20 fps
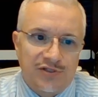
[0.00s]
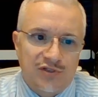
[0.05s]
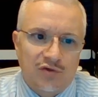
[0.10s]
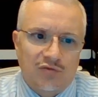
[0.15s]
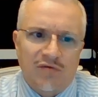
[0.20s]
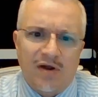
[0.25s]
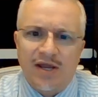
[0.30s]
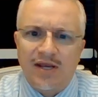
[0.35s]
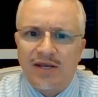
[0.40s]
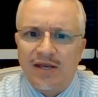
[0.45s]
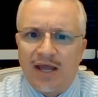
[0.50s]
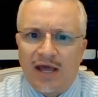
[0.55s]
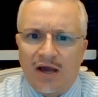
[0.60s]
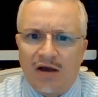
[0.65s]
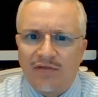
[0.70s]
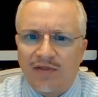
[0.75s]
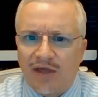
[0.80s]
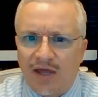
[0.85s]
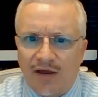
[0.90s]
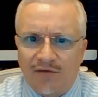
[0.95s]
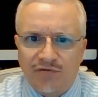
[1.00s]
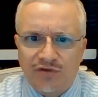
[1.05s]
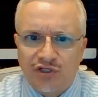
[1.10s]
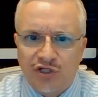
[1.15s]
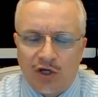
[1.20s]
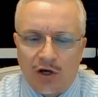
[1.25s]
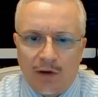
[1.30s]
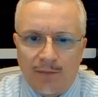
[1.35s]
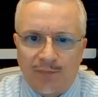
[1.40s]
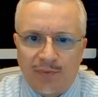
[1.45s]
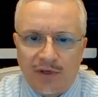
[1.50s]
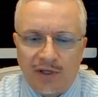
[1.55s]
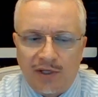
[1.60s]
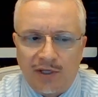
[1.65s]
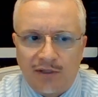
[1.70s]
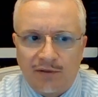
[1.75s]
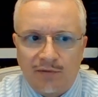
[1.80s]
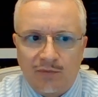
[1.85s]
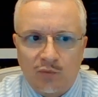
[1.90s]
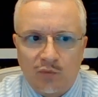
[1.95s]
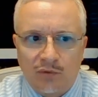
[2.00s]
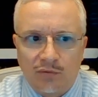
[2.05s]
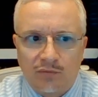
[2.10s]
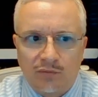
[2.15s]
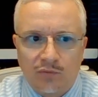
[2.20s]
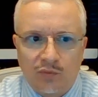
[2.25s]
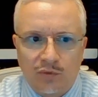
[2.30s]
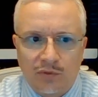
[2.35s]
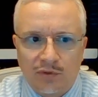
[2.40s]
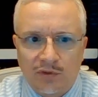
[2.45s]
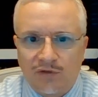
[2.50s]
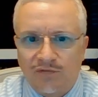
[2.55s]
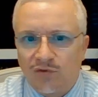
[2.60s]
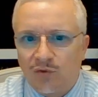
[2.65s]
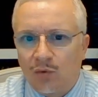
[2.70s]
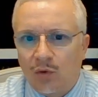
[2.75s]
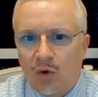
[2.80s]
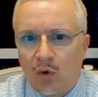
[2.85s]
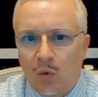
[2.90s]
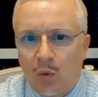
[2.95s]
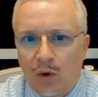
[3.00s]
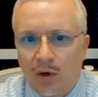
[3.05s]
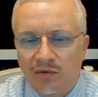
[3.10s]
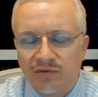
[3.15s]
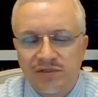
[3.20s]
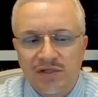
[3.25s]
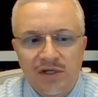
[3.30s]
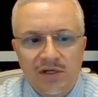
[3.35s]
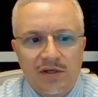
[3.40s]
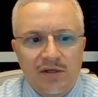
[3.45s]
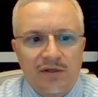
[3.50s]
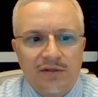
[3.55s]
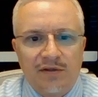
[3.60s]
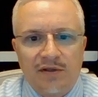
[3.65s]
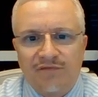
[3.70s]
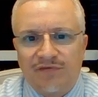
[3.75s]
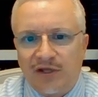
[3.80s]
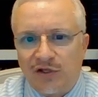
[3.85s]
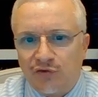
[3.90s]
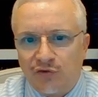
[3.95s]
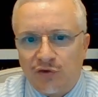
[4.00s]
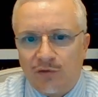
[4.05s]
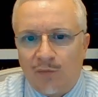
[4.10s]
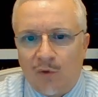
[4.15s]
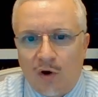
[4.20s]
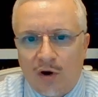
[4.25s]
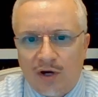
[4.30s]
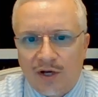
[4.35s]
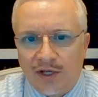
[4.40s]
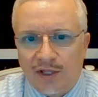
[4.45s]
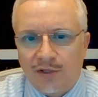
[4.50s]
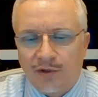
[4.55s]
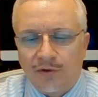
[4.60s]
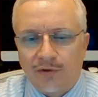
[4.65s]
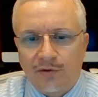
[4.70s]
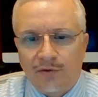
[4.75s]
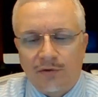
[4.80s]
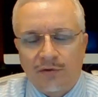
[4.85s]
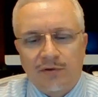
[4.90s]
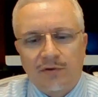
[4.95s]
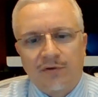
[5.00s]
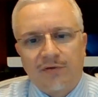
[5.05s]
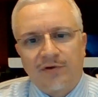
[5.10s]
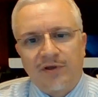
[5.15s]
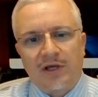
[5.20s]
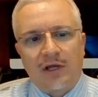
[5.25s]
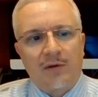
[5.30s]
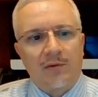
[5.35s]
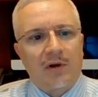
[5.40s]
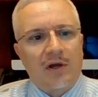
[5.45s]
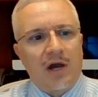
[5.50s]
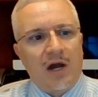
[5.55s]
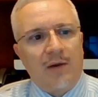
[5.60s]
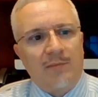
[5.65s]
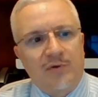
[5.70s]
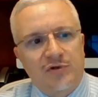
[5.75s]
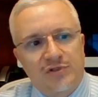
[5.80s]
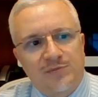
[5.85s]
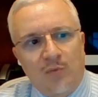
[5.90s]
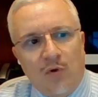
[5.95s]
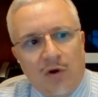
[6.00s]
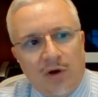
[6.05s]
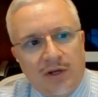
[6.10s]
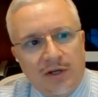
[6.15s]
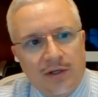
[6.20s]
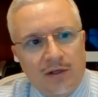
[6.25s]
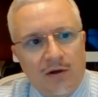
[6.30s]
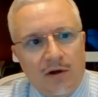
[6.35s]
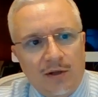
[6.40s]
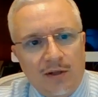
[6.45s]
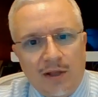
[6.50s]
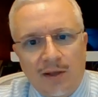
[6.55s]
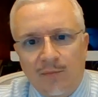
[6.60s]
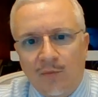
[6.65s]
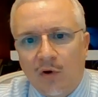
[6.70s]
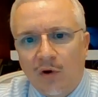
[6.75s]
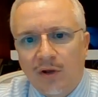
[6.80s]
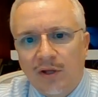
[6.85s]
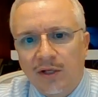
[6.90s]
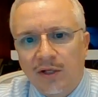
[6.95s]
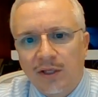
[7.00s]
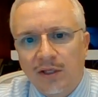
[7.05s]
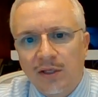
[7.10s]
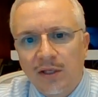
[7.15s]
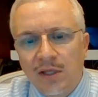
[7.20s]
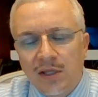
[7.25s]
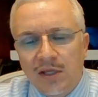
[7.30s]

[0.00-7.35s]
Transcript: So right now, the average company will give you a quote if they do your marketing, your e-commerce marketing, online marketing.